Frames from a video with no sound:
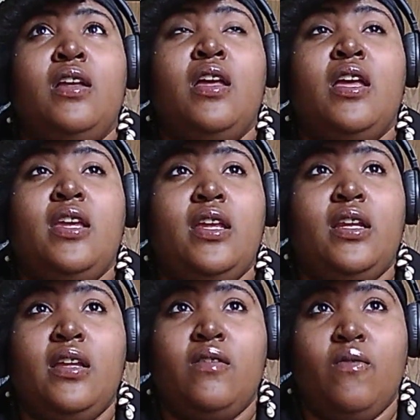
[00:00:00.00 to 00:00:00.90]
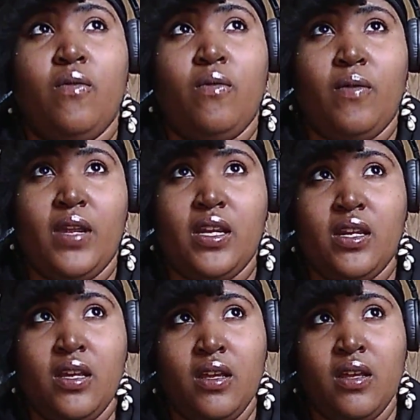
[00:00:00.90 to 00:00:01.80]
Healing the void.
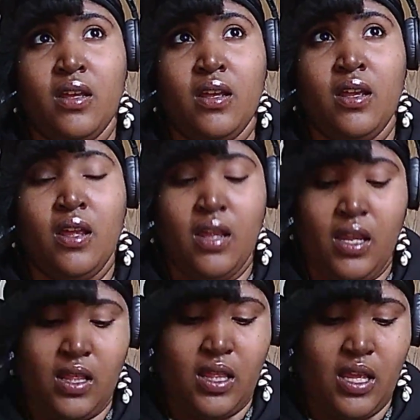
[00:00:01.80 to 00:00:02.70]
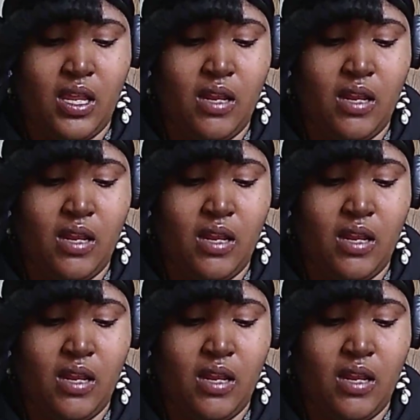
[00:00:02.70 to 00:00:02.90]
And then